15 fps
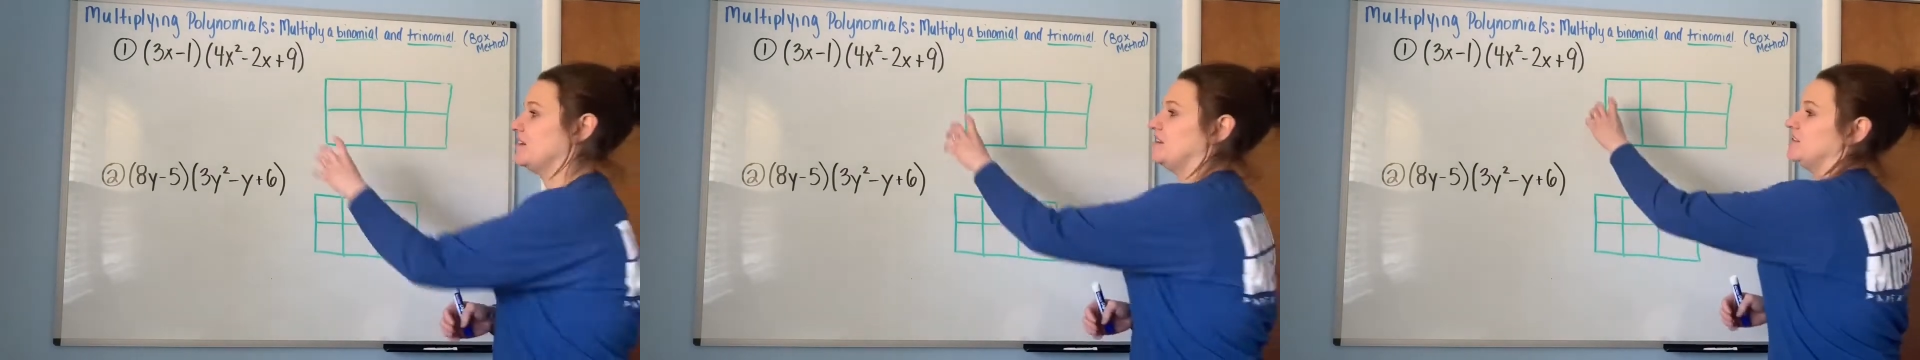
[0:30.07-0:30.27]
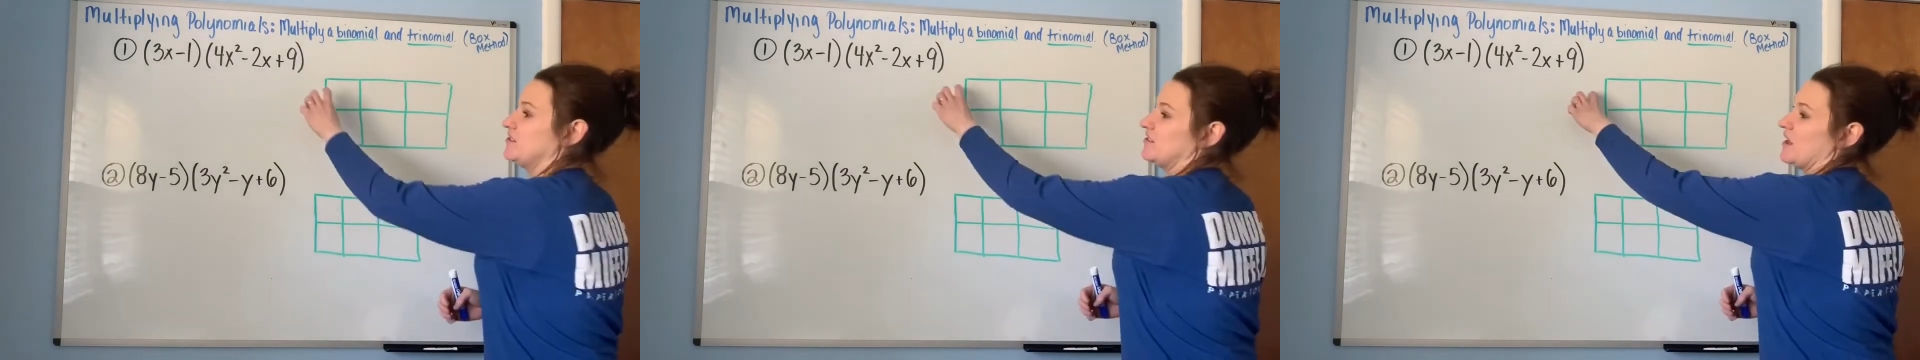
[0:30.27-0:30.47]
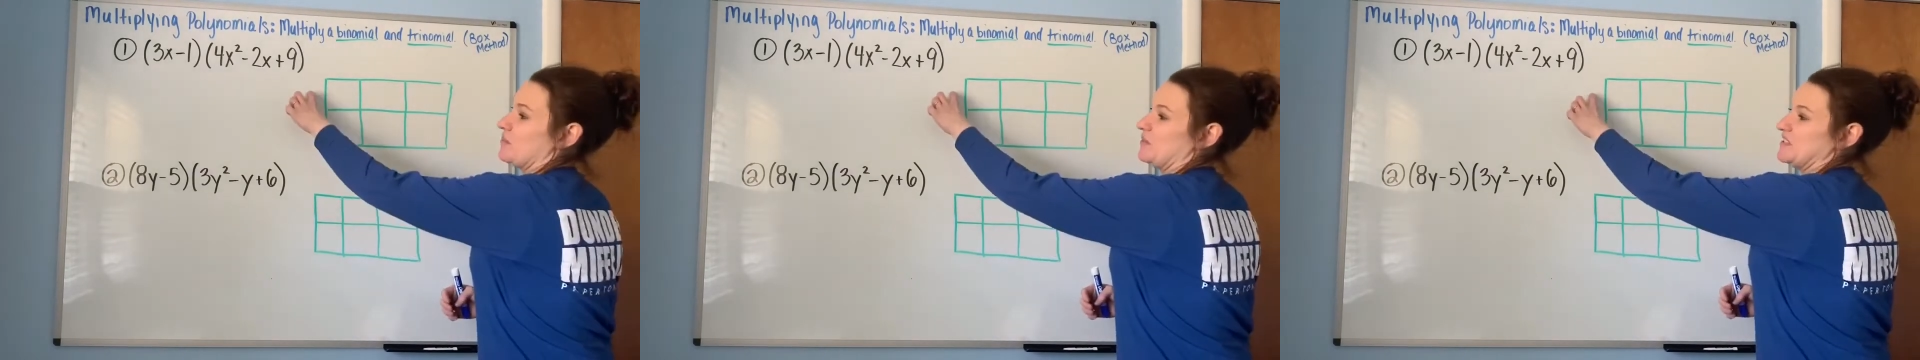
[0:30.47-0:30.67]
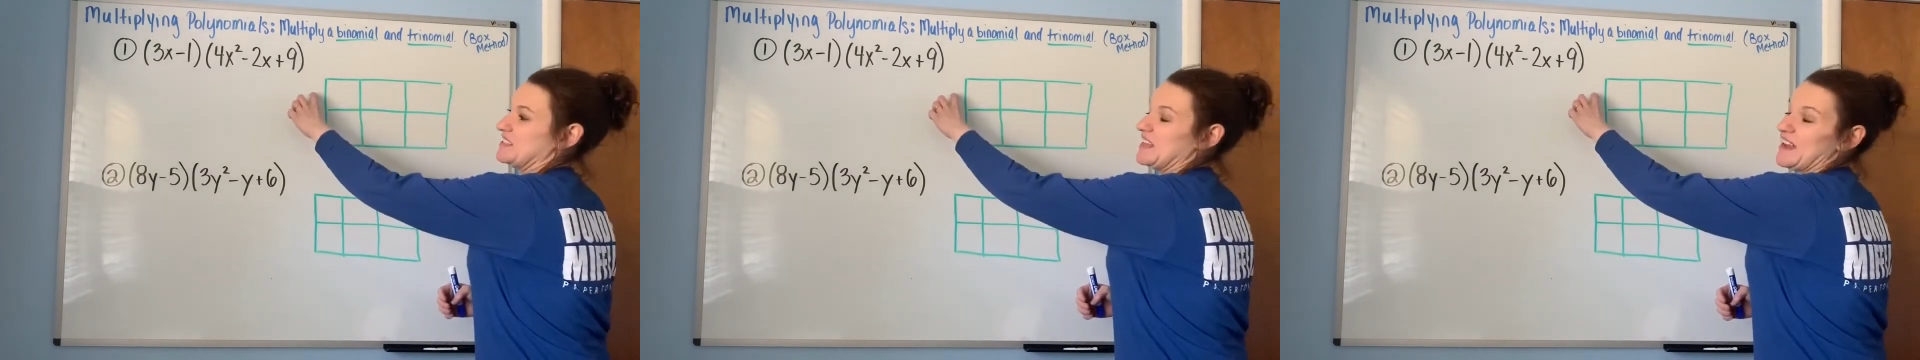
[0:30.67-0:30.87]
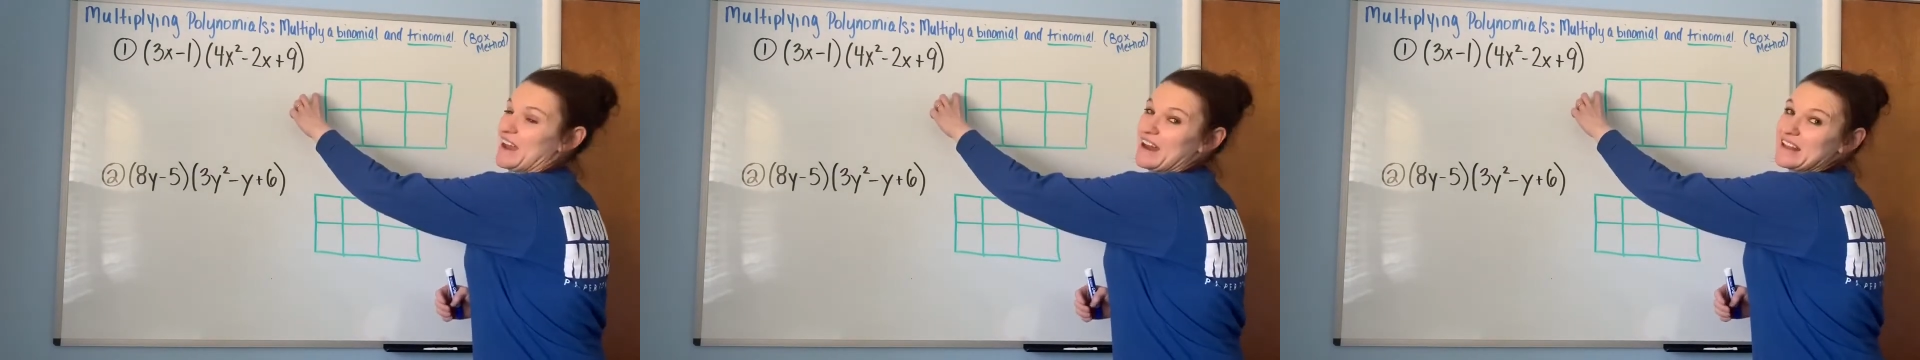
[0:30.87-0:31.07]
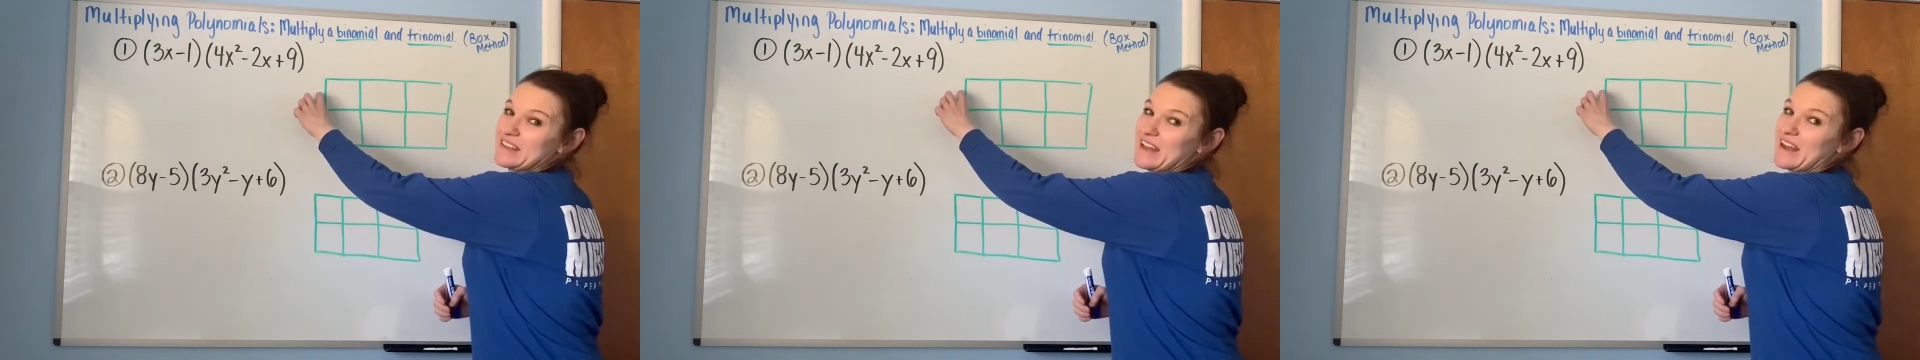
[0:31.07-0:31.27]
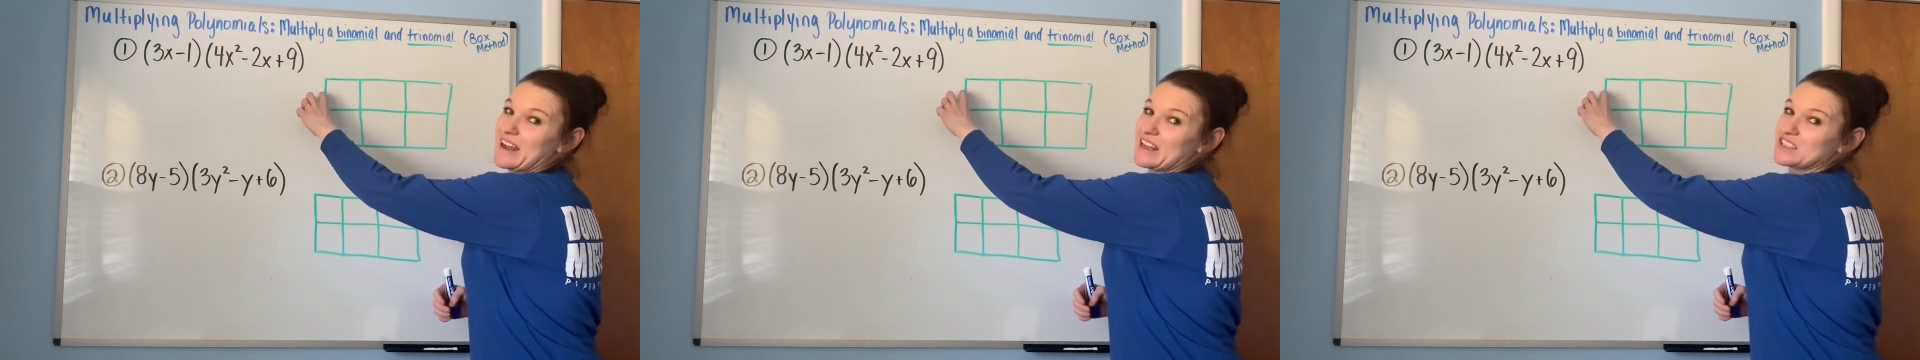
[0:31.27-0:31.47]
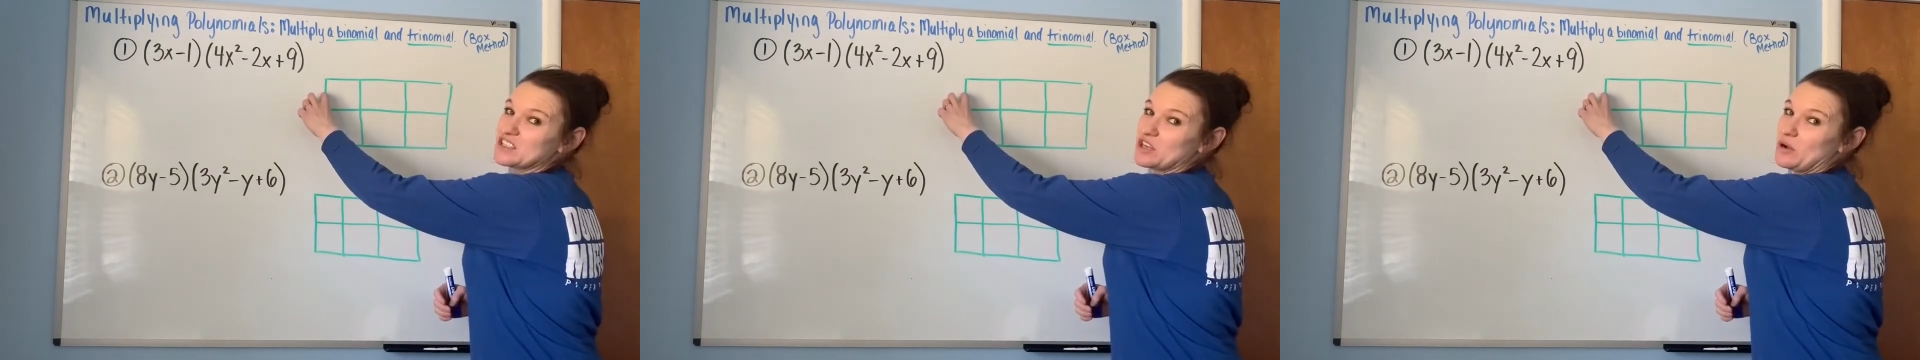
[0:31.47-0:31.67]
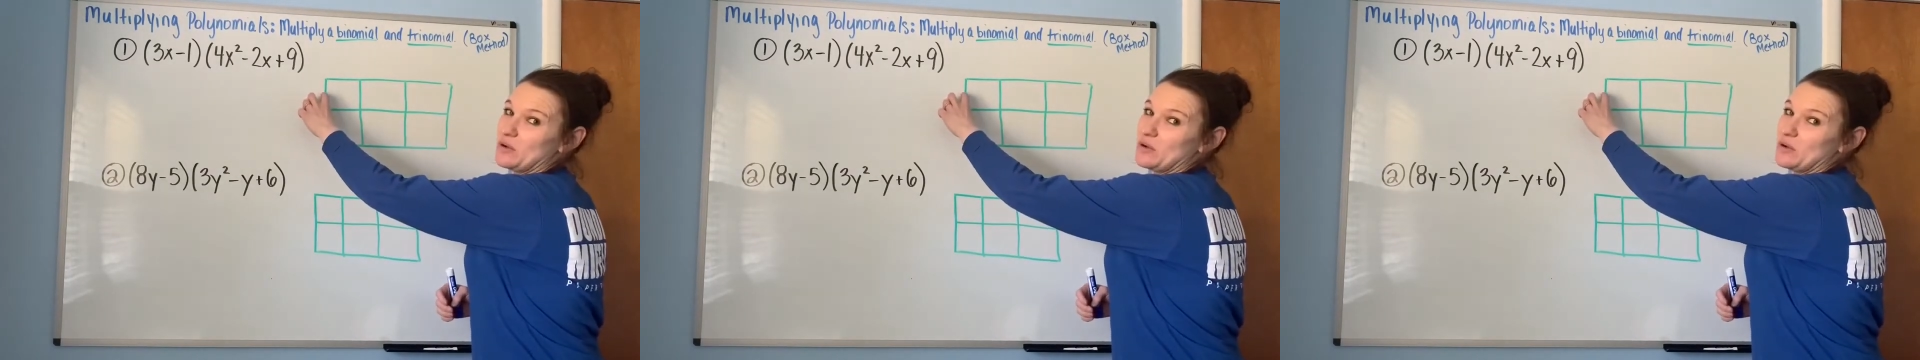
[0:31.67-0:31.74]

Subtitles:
so that means that has to go